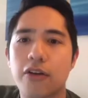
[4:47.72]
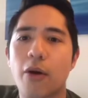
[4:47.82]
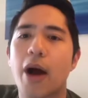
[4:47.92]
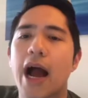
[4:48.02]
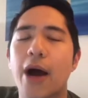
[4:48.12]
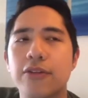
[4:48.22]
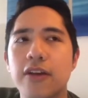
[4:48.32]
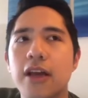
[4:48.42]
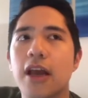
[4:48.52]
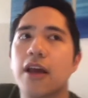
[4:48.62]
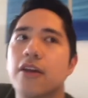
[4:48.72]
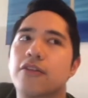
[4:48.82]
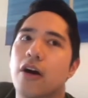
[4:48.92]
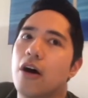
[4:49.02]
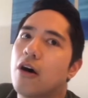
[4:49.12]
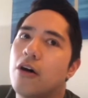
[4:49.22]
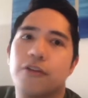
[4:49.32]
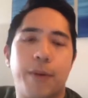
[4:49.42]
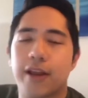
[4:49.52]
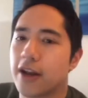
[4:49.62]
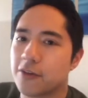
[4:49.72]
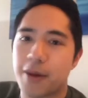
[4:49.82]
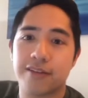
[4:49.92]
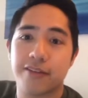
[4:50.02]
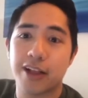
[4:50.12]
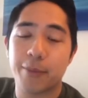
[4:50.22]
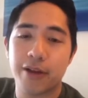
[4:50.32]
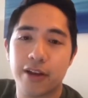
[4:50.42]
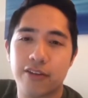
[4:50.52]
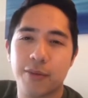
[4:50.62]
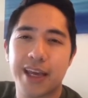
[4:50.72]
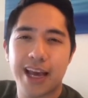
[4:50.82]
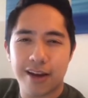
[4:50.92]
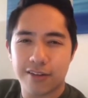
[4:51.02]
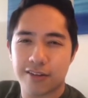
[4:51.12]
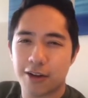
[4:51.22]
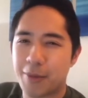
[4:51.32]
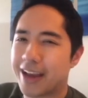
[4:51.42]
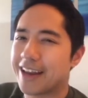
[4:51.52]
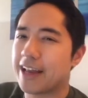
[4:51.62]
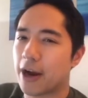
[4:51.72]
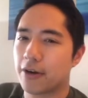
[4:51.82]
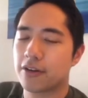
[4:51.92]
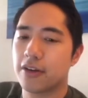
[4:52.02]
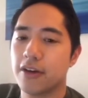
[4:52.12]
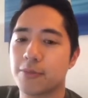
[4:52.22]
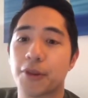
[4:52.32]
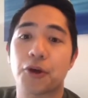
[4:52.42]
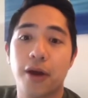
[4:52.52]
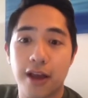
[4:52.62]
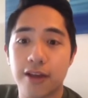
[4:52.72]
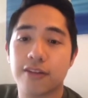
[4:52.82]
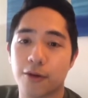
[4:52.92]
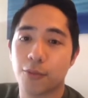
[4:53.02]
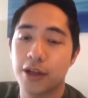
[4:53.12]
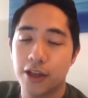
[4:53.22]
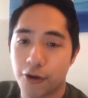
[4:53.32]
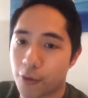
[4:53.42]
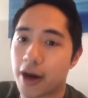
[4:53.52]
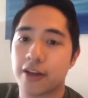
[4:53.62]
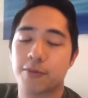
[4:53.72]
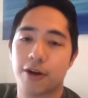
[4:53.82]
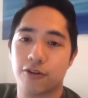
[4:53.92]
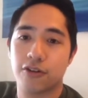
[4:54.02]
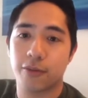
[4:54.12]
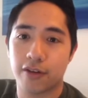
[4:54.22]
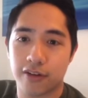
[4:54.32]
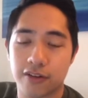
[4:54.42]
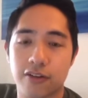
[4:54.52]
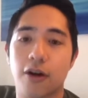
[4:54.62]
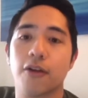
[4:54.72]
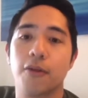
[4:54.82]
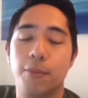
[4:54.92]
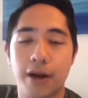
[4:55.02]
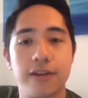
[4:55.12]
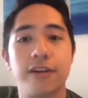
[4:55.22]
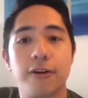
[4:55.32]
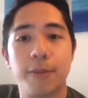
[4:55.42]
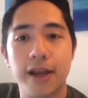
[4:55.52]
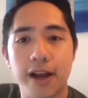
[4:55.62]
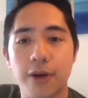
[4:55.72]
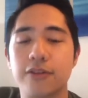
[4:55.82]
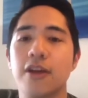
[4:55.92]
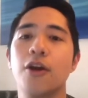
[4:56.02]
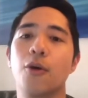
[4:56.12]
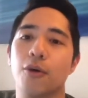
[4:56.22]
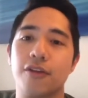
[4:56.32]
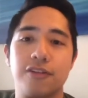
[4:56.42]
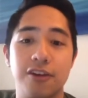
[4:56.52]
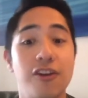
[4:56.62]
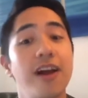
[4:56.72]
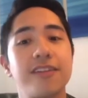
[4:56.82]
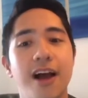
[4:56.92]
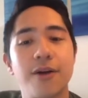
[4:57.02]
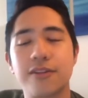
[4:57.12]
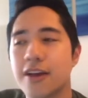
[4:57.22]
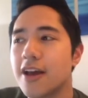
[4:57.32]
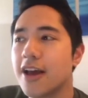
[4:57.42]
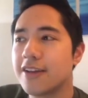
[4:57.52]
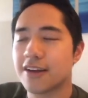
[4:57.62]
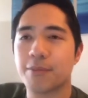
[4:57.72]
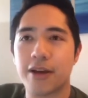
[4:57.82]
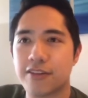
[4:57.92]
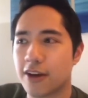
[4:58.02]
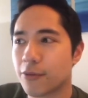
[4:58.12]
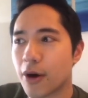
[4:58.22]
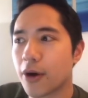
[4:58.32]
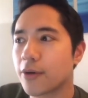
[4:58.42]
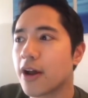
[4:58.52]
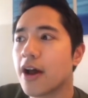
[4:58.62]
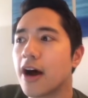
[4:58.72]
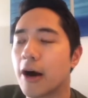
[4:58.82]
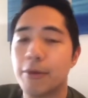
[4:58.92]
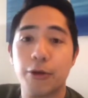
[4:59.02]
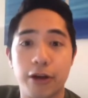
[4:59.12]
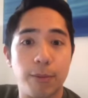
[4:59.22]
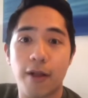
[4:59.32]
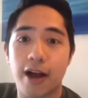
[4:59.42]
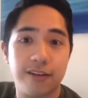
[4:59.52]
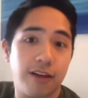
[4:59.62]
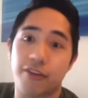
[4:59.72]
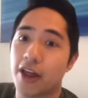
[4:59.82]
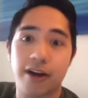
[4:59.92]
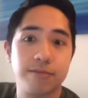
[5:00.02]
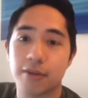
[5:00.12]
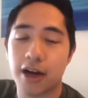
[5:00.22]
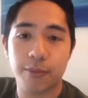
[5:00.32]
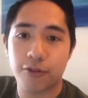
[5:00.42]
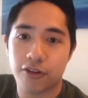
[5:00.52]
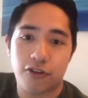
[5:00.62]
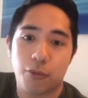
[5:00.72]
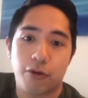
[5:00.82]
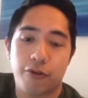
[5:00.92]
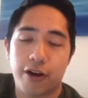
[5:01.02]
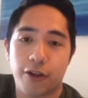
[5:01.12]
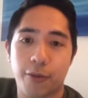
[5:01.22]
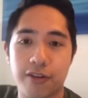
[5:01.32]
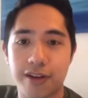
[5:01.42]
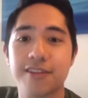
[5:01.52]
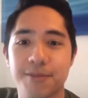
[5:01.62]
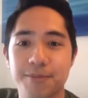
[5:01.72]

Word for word: Housing is all dependent on space availability, so we can't necessarily make any guarantees, but there is a really great specialty residence called the Brendan Gilbane House or the CGS House. It's on Bay State Road, um, and you can apply to live in there um, just as you would for any other residence.